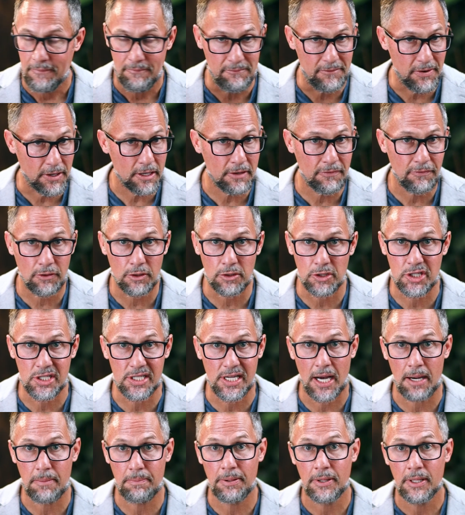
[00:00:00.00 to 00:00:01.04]
Very first
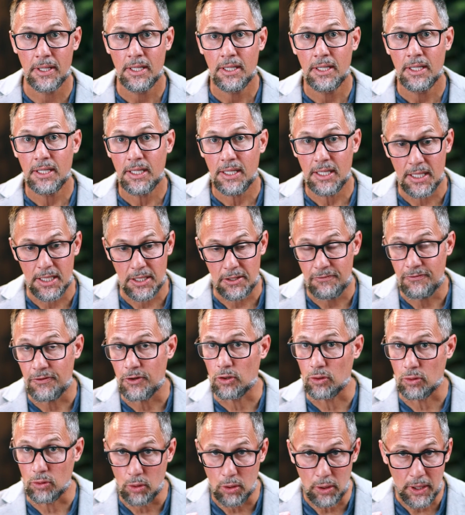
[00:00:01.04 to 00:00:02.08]
step, if
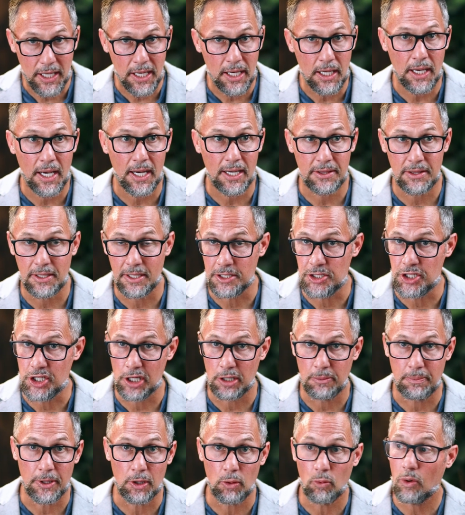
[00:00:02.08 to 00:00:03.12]
you're looking at the G
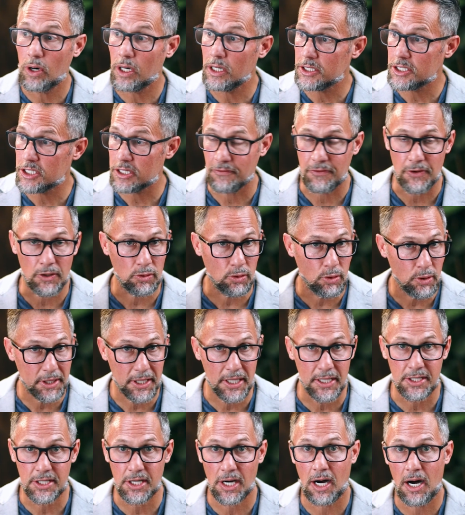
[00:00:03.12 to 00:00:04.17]
L P ones, if you're
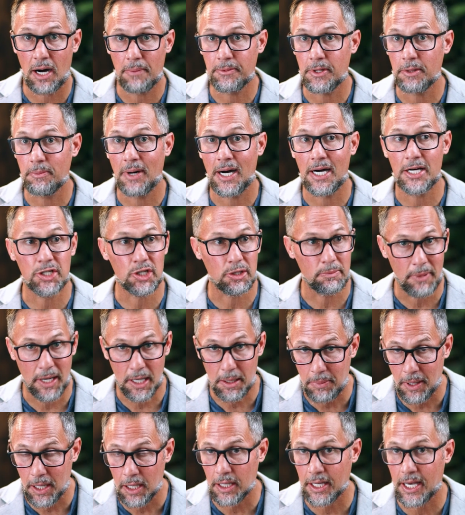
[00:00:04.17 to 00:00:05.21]
looking to optimize your
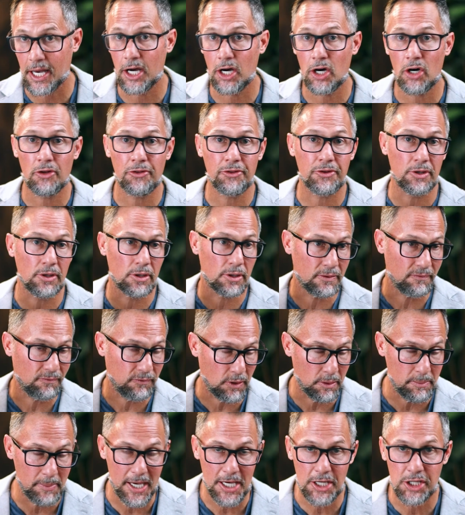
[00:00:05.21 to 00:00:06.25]
metabolic health, your
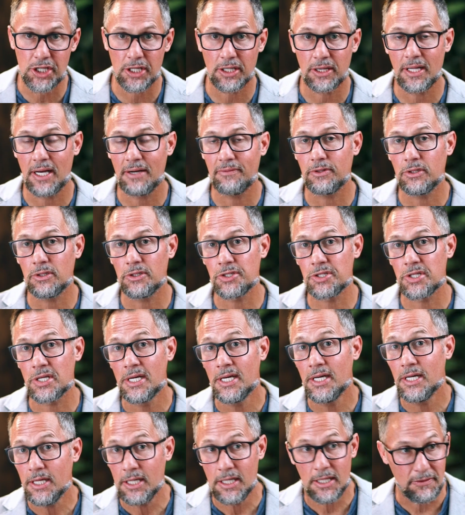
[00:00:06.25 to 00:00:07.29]
inflammation levels,
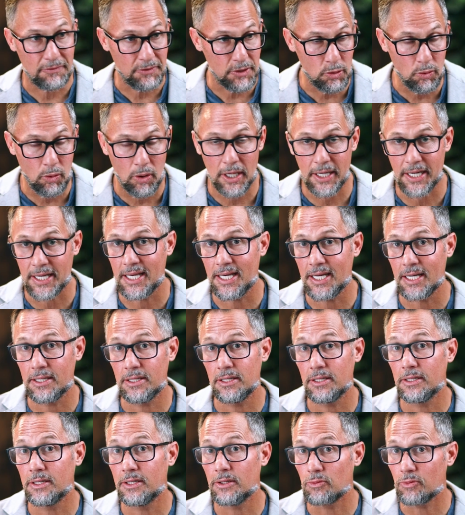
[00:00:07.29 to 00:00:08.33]
if you want to
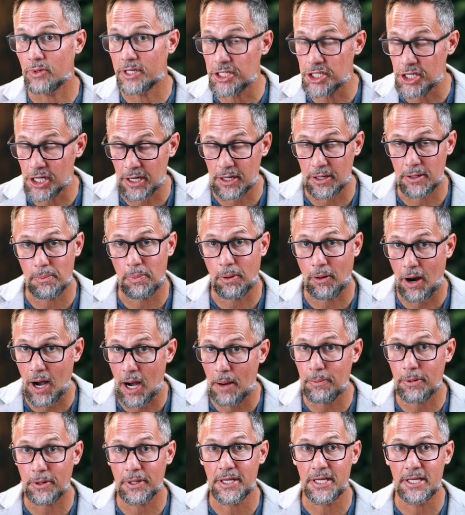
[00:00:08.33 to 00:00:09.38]
get the regenerative
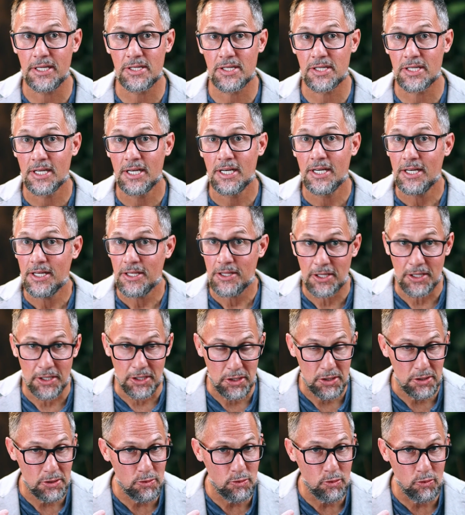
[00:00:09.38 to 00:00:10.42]
properties that
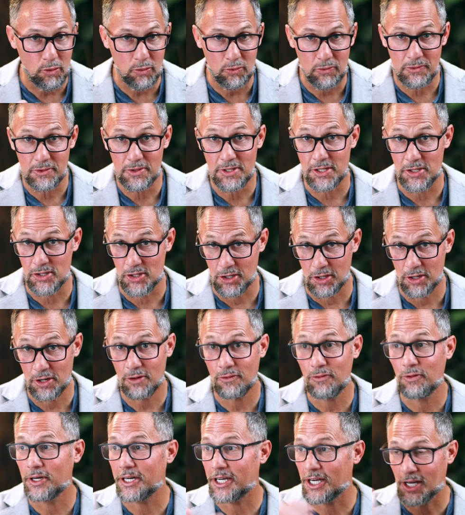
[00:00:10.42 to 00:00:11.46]
you
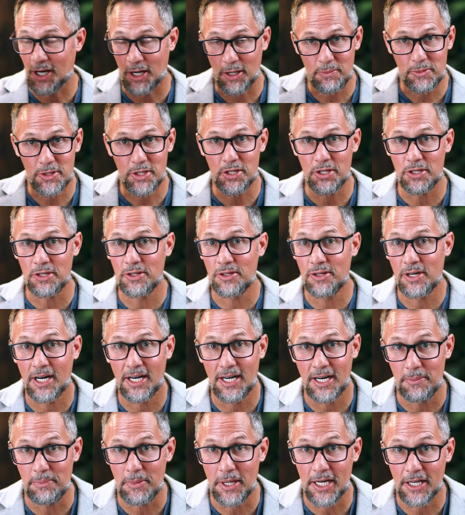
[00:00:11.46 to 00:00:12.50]
deserve when it comes to
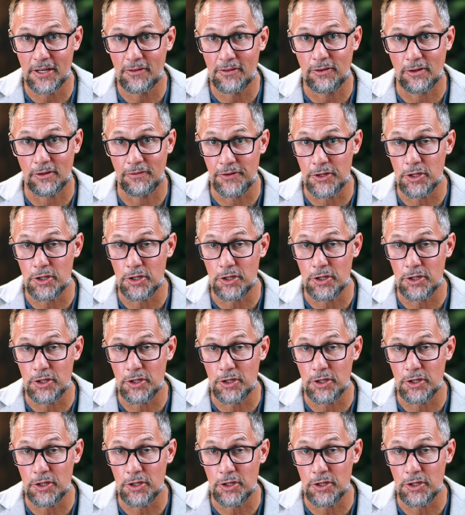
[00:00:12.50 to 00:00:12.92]
a meaningful